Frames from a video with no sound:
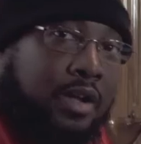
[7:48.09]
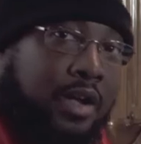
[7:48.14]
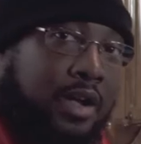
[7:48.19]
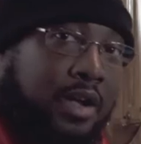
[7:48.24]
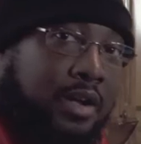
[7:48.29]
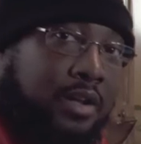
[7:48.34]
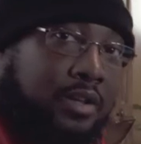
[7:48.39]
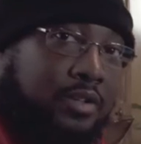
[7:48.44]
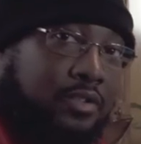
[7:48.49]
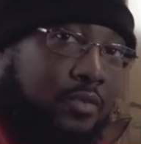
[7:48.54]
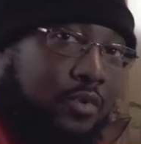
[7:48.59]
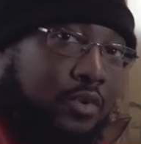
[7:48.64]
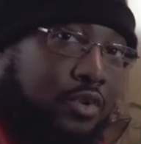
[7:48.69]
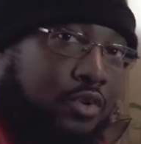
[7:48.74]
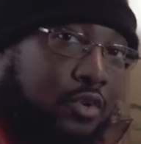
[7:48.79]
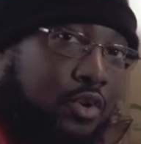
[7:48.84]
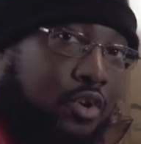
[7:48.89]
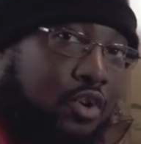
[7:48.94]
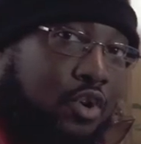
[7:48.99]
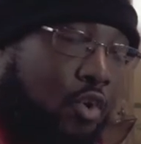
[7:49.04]
guys, we're gonna
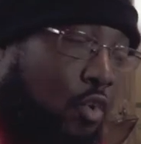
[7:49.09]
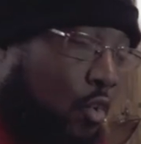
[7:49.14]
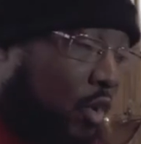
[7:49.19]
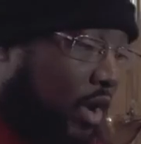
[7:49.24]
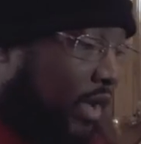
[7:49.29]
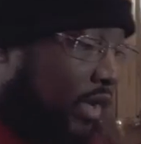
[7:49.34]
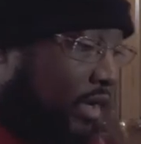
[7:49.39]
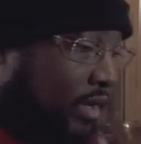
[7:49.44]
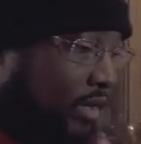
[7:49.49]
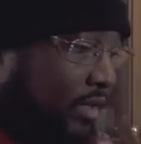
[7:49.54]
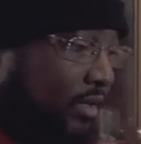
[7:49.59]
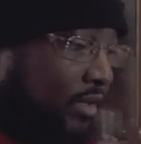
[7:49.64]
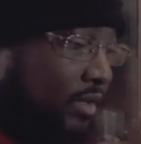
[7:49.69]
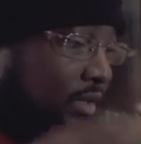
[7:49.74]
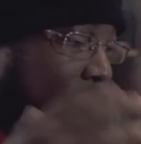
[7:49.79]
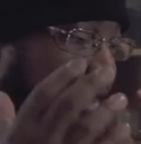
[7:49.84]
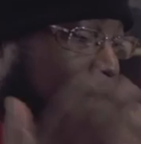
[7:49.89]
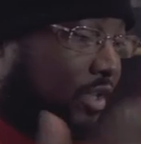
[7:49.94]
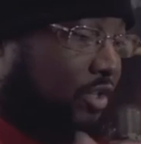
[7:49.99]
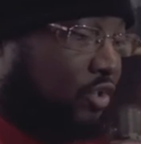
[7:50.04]
do a quick
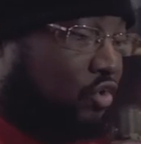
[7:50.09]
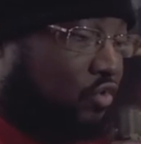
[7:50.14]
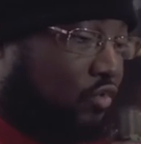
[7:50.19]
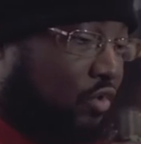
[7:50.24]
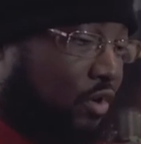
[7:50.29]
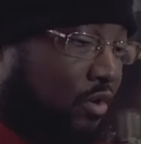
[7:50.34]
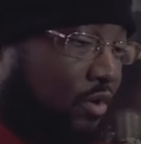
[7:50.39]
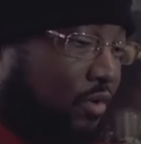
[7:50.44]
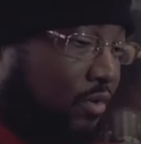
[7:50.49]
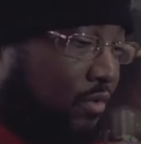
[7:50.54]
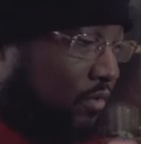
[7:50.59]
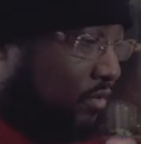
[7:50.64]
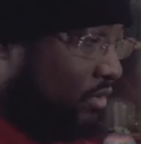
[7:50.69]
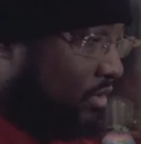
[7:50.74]
intro